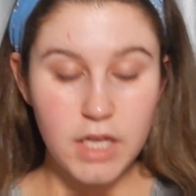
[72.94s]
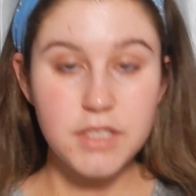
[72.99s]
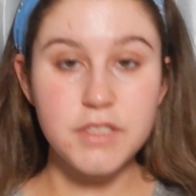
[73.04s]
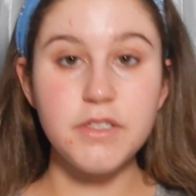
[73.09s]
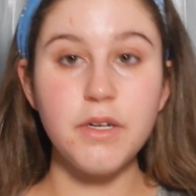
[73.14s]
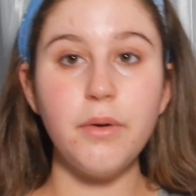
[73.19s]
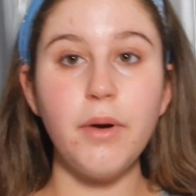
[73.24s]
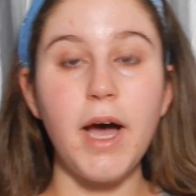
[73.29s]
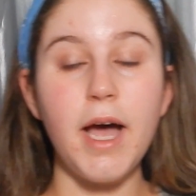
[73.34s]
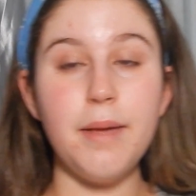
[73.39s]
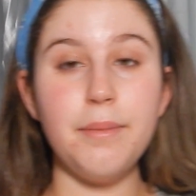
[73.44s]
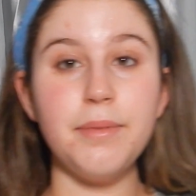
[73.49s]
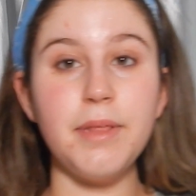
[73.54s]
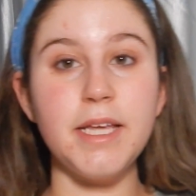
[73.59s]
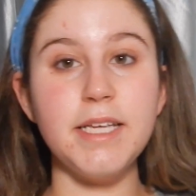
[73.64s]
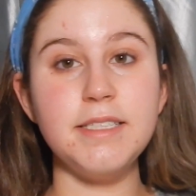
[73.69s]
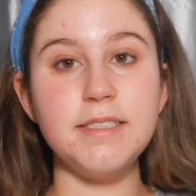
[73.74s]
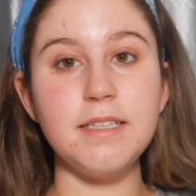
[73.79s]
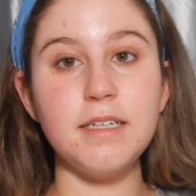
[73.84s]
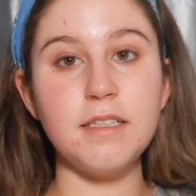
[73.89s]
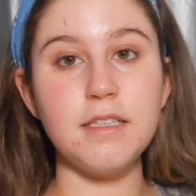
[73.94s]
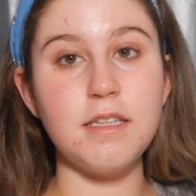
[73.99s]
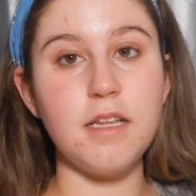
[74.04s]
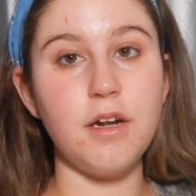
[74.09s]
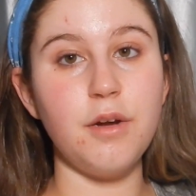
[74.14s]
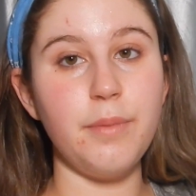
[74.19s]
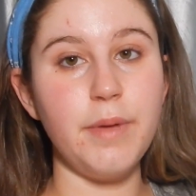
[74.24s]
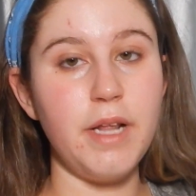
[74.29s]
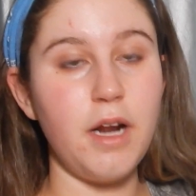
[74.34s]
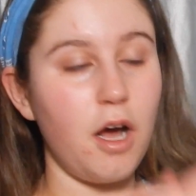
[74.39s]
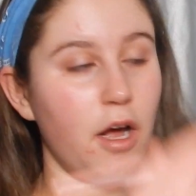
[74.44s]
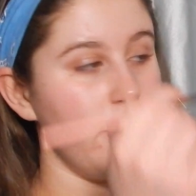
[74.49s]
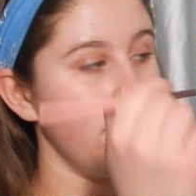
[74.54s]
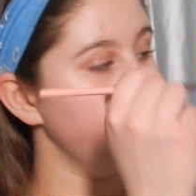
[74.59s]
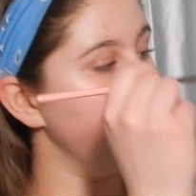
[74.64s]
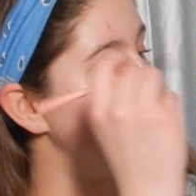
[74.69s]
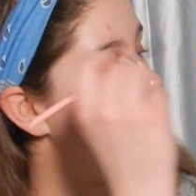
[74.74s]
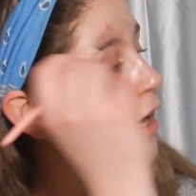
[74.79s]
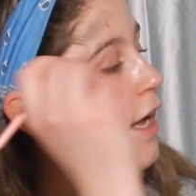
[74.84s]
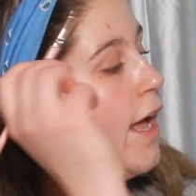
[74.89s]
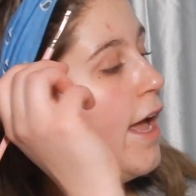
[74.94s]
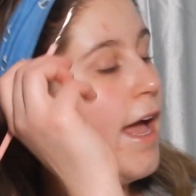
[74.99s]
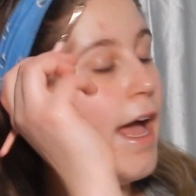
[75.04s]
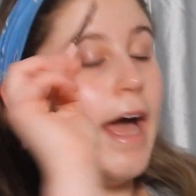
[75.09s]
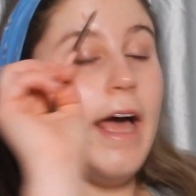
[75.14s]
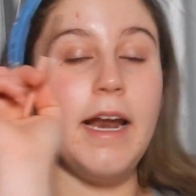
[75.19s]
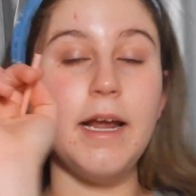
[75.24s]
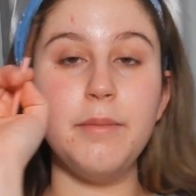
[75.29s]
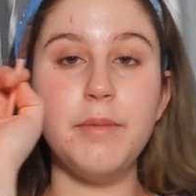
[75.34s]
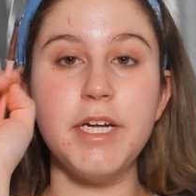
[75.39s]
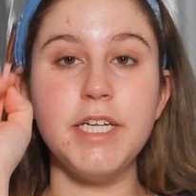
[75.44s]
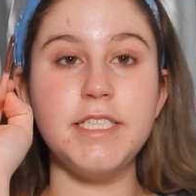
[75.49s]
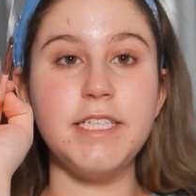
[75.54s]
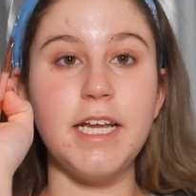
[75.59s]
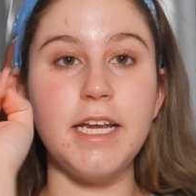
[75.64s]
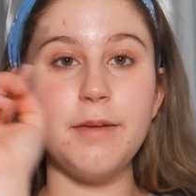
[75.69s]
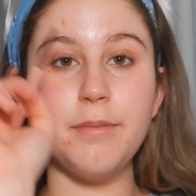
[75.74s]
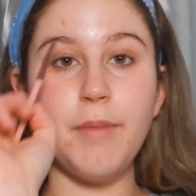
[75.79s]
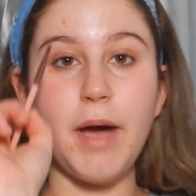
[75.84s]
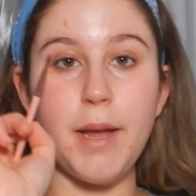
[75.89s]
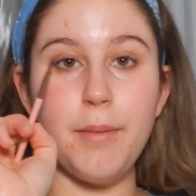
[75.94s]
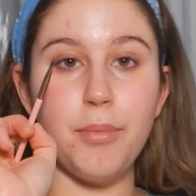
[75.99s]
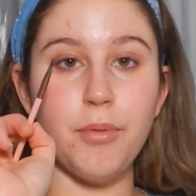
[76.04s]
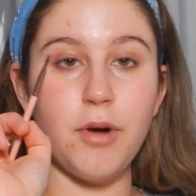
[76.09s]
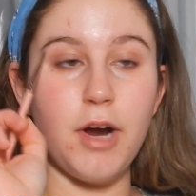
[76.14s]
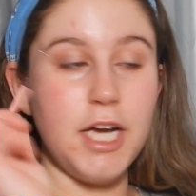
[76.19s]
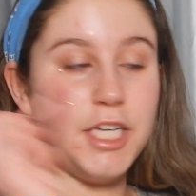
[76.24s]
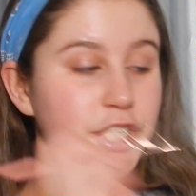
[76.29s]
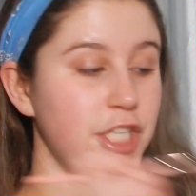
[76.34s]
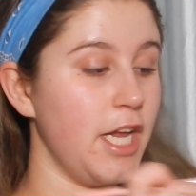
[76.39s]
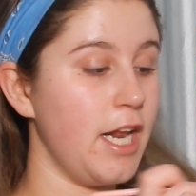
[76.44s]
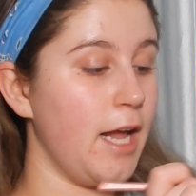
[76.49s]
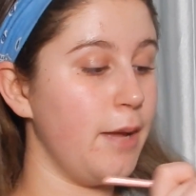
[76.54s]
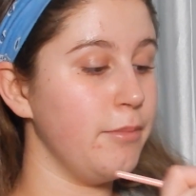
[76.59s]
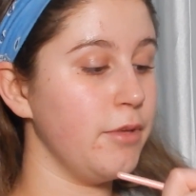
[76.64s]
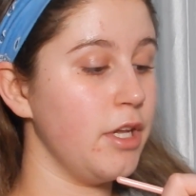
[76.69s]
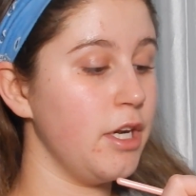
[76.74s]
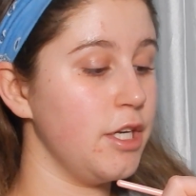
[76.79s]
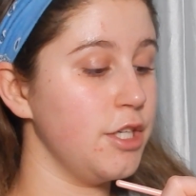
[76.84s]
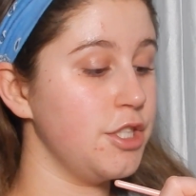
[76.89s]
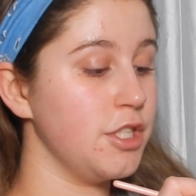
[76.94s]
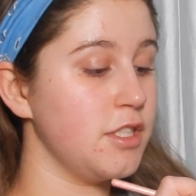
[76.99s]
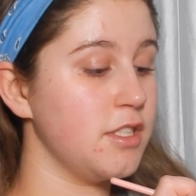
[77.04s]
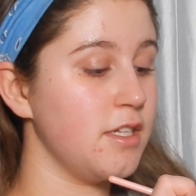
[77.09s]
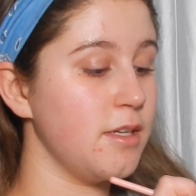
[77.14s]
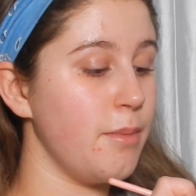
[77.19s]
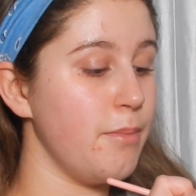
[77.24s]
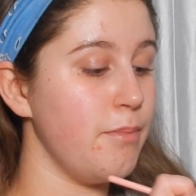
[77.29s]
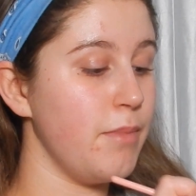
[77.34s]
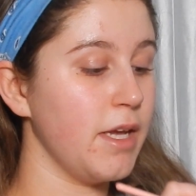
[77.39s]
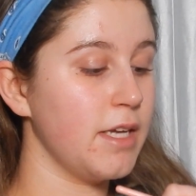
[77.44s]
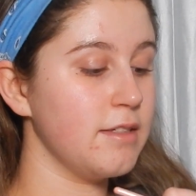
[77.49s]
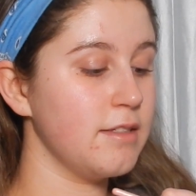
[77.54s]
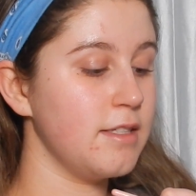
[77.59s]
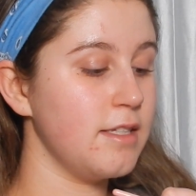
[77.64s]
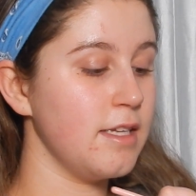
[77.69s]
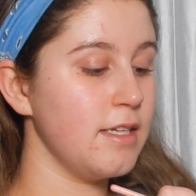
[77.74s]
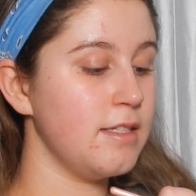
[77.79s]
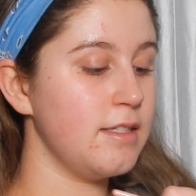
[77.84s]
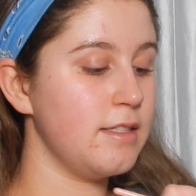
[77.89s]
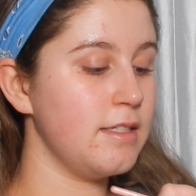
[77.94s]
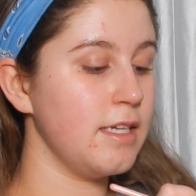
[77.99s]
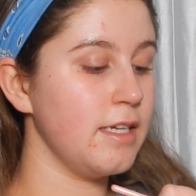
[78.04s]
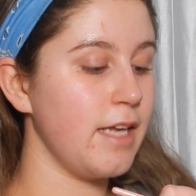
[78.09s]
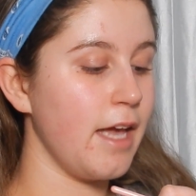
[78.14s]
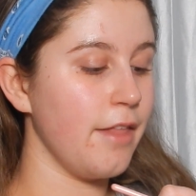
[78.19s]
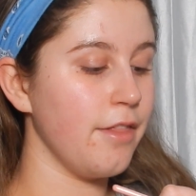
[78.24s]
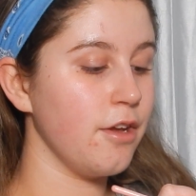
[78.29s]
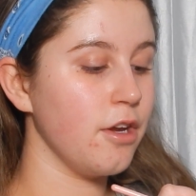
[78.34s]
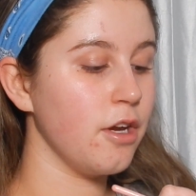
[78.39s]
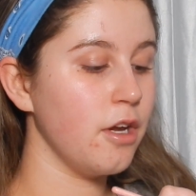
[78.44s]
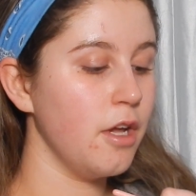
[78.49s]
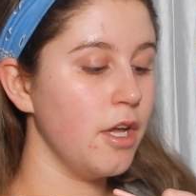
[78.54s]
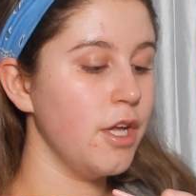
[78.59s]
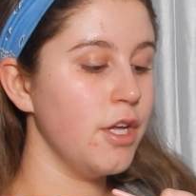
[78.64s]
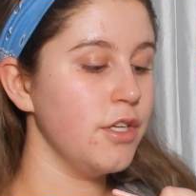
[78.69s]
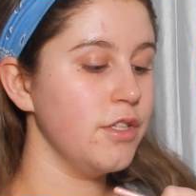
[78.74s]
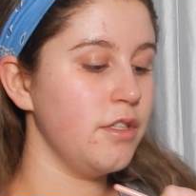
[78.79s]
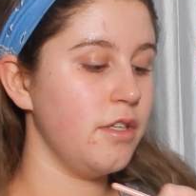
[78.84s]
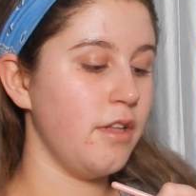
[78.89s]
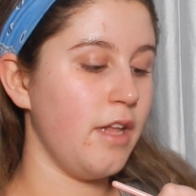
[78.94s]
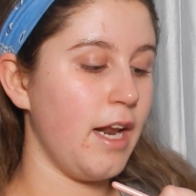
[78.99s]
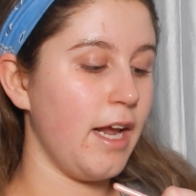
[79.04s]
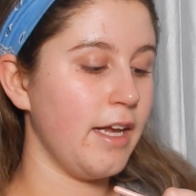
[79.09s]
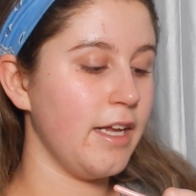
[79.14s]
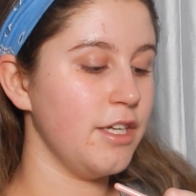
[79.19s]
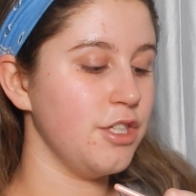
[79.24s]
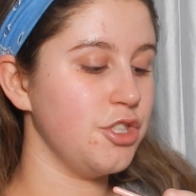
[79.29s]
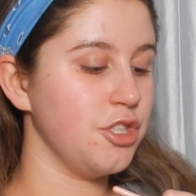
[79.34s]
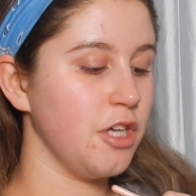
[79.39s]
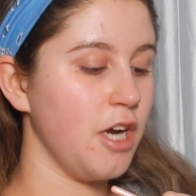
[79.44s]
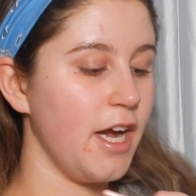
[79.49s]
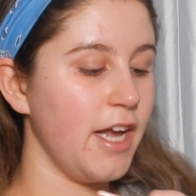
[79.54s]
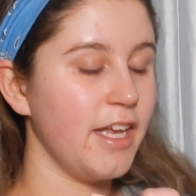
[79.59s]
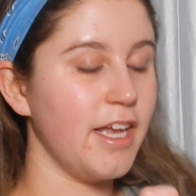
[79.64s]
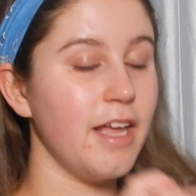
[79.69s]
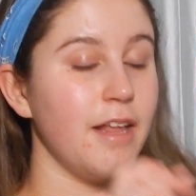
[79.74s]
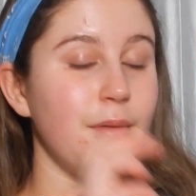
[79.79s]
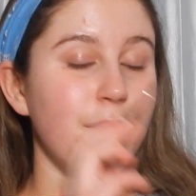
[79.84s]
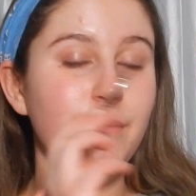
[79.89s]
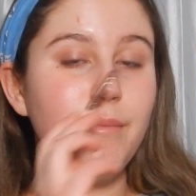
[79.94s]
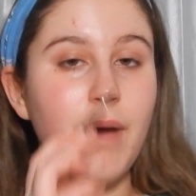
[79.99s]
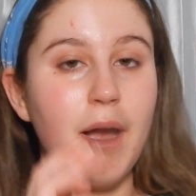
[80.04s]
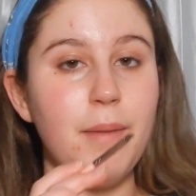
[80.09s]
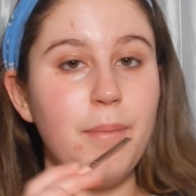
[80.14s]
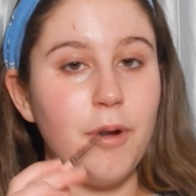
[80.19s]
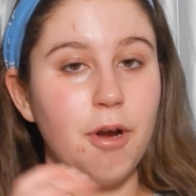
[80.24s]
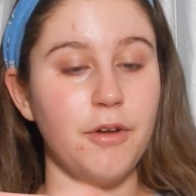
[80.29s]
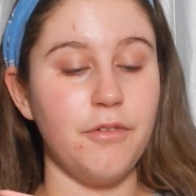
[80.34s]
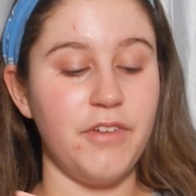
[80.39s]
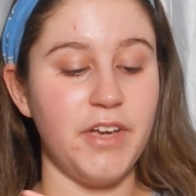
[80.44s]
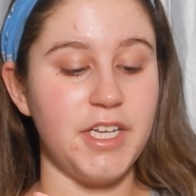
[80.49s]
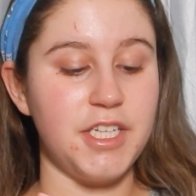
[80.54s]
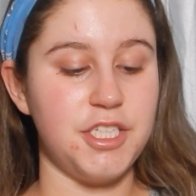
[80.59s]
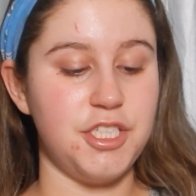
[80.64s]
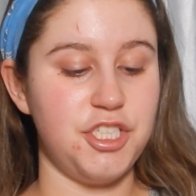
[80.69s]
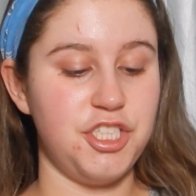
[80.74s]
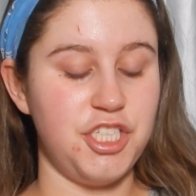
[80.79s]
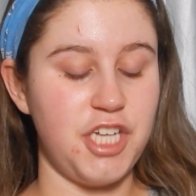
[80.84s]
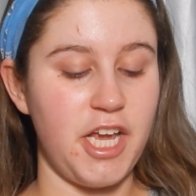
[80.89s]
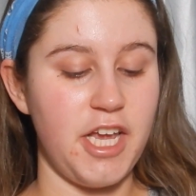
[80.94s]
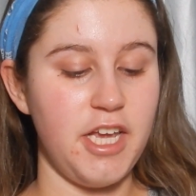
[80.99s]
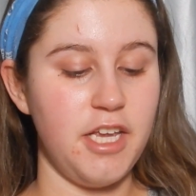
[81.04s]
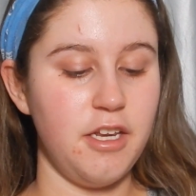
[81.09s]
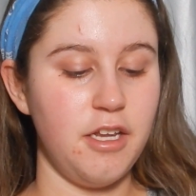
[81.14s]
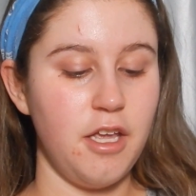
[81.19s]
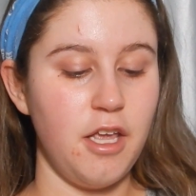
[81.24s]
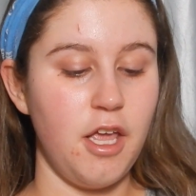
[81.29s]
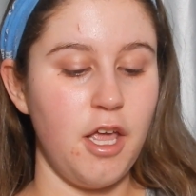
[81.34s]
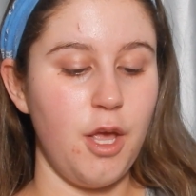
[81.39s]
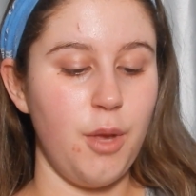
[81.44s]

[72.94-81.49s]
So I placed a little bit on here, and I'm going to take my brush, and I'm going to just mix this together so that I can try and get my perfect shade,